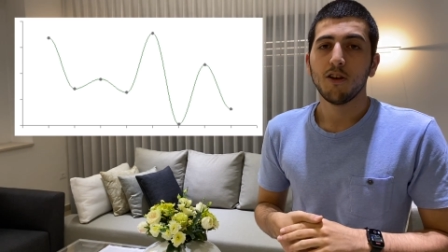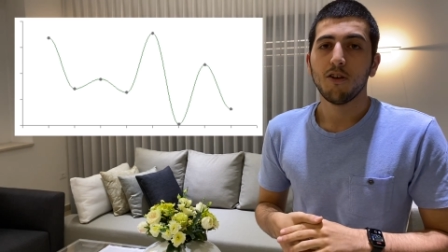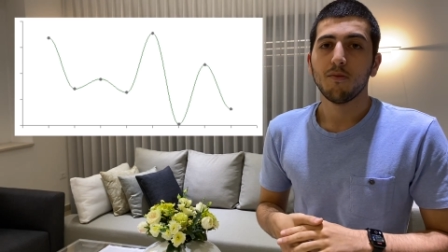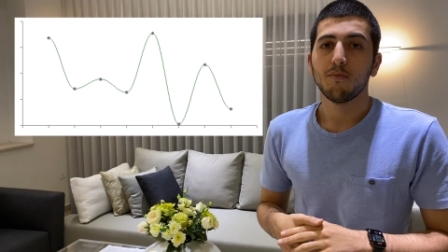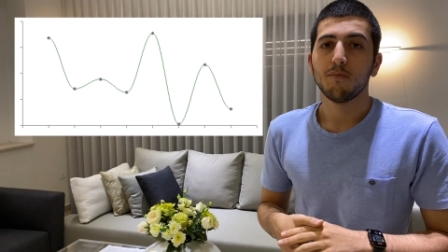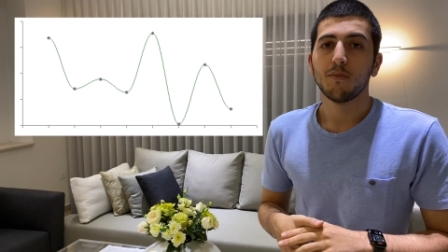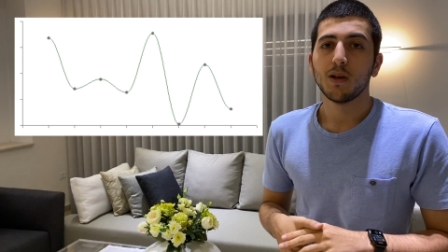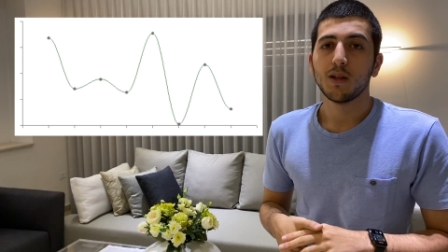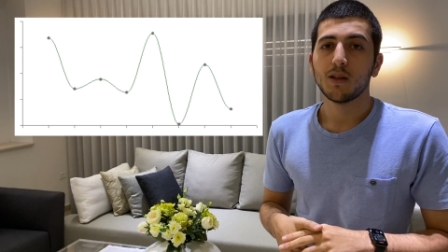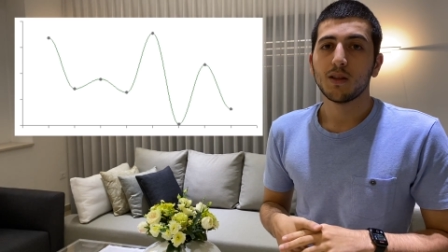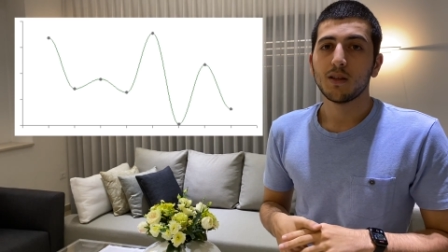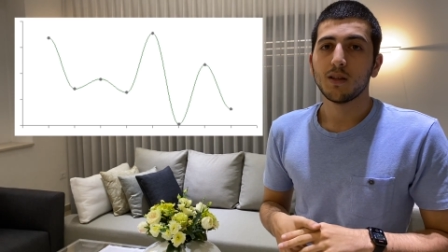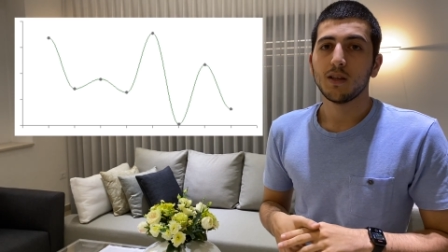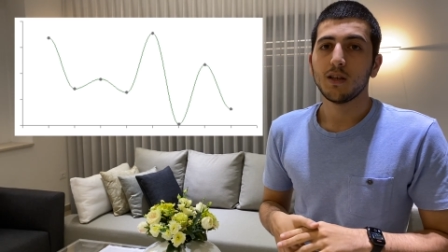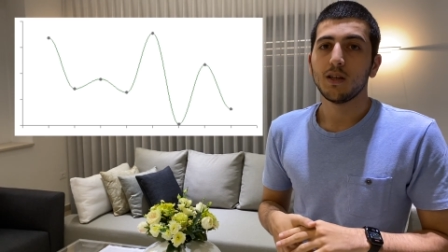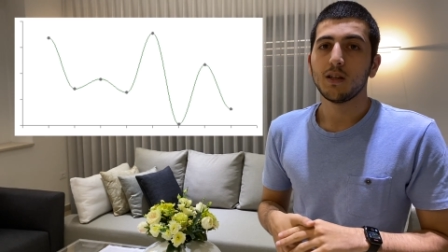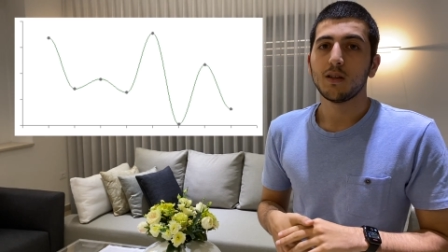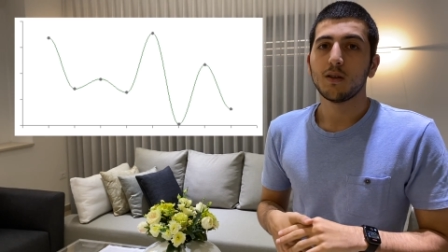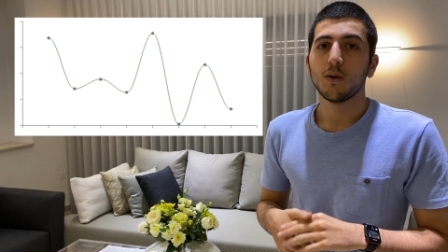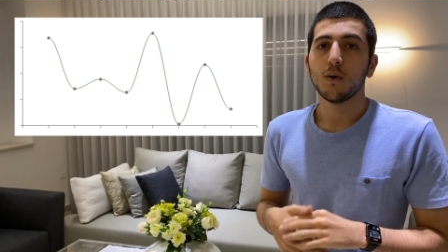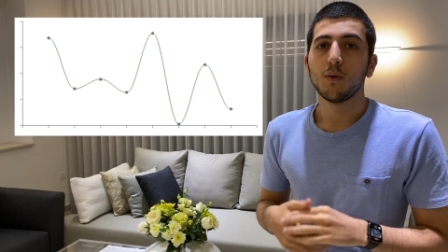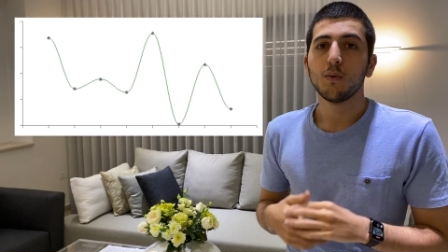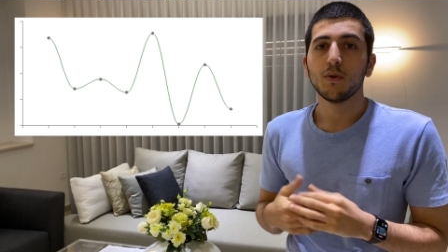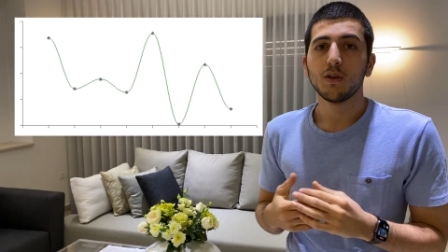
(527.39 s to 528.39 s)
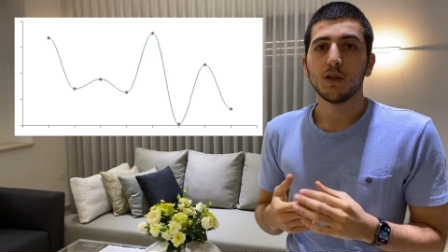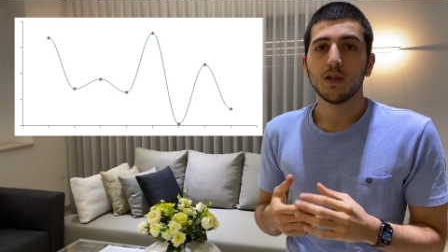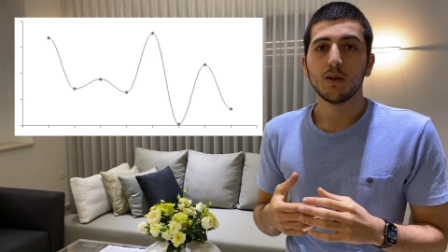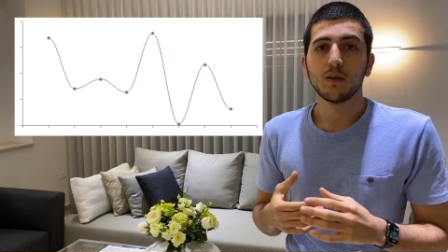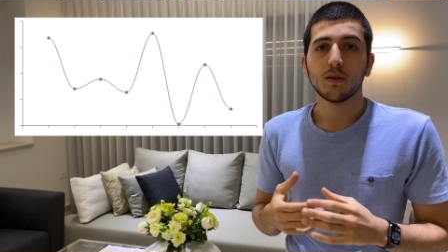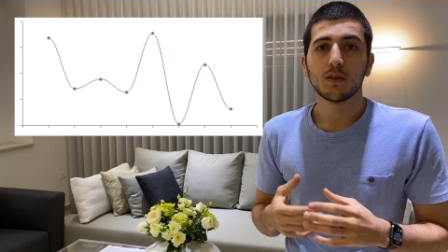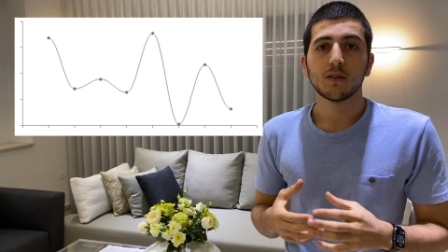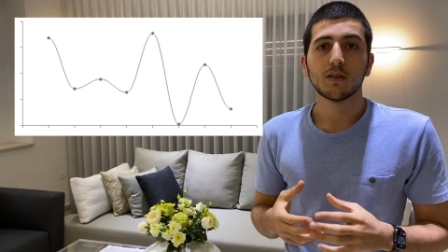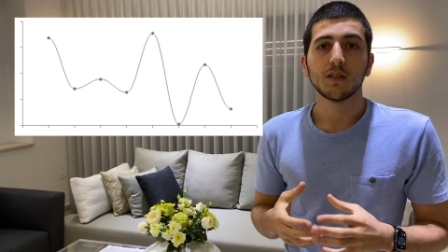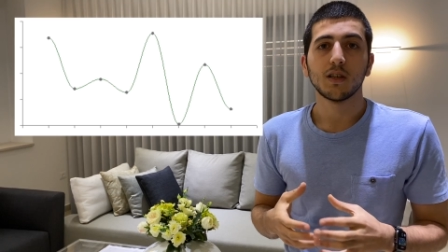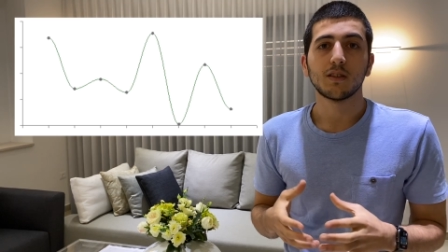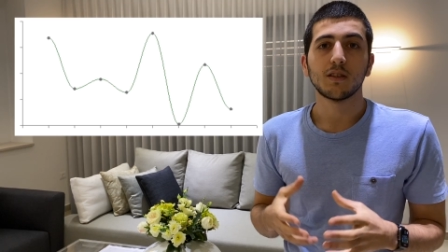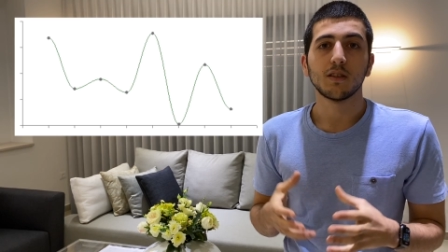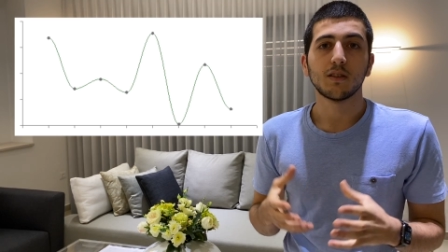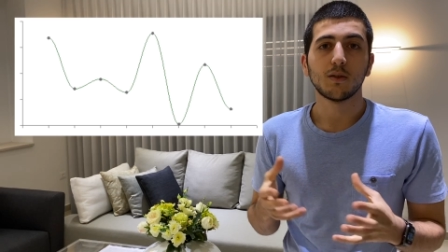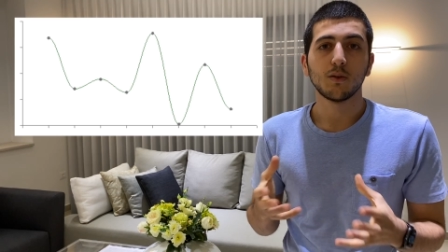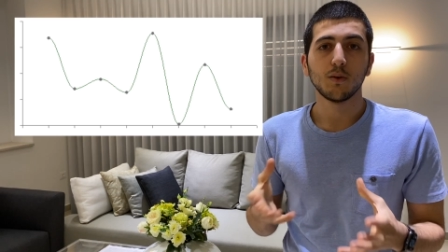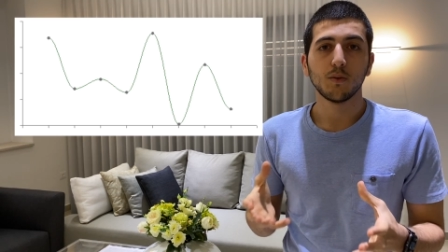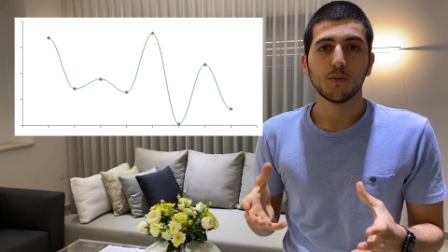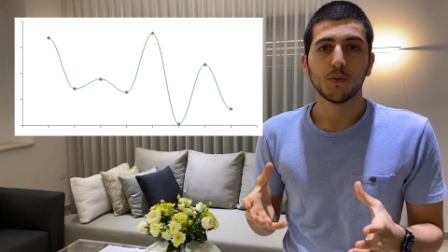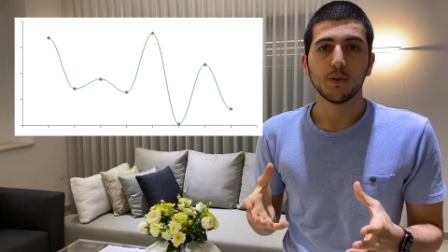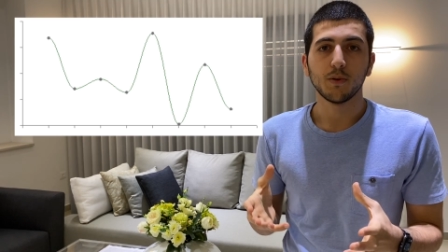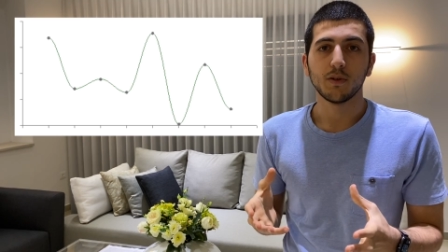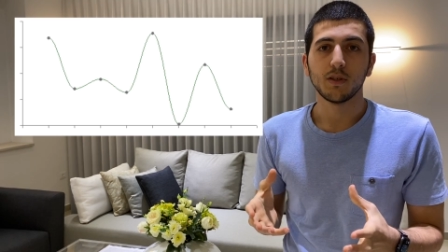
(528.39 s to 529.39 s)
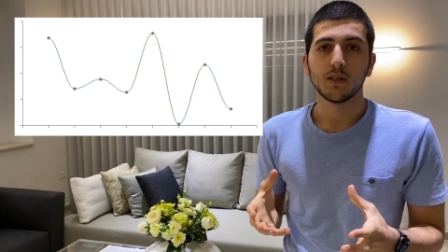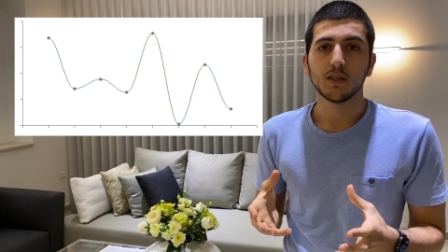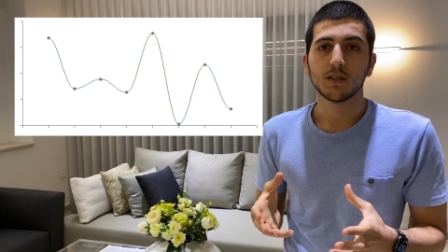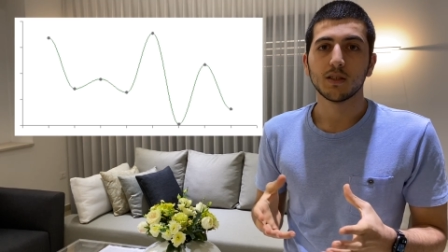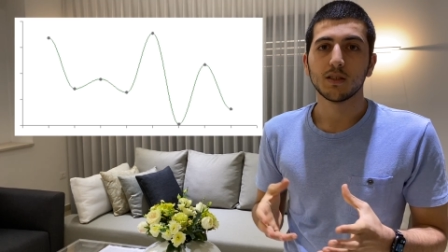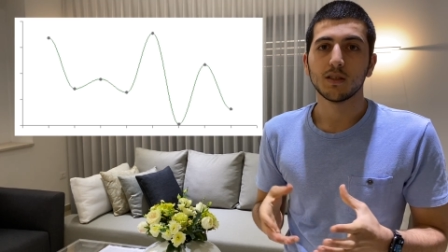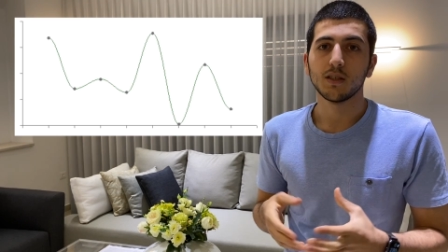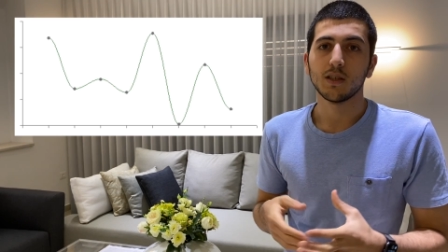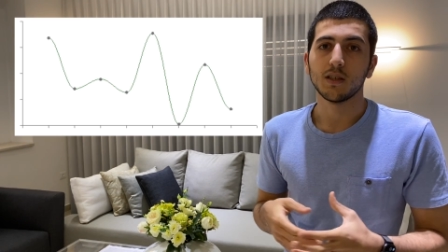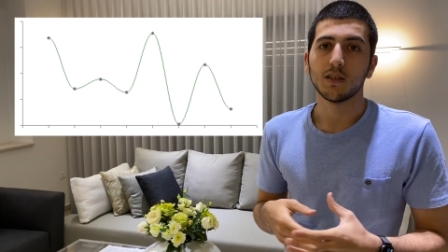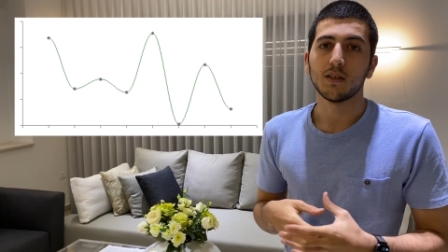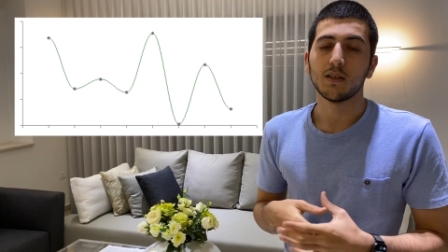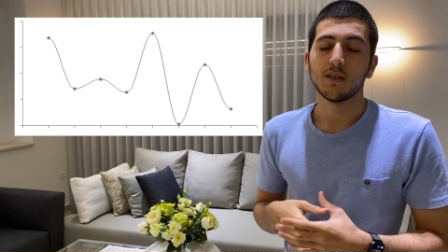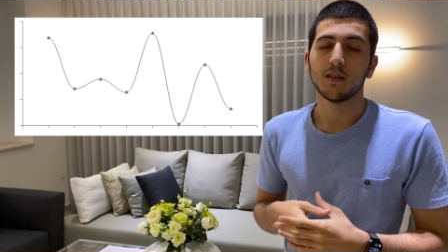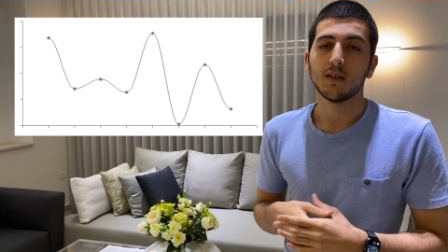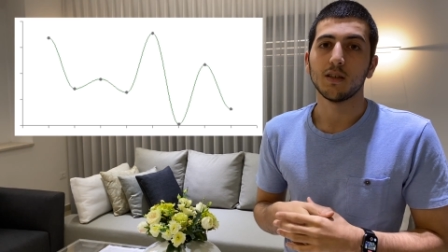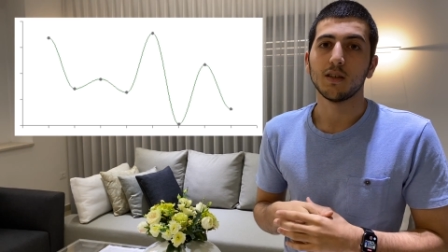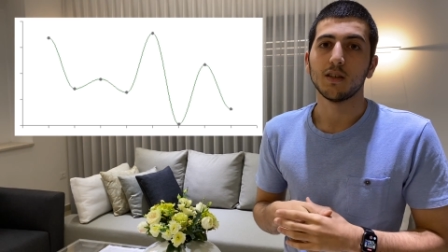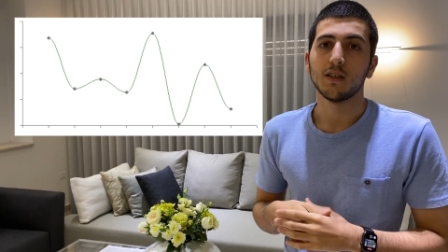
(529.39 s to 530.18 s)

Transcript: but it only looks at the 2 points that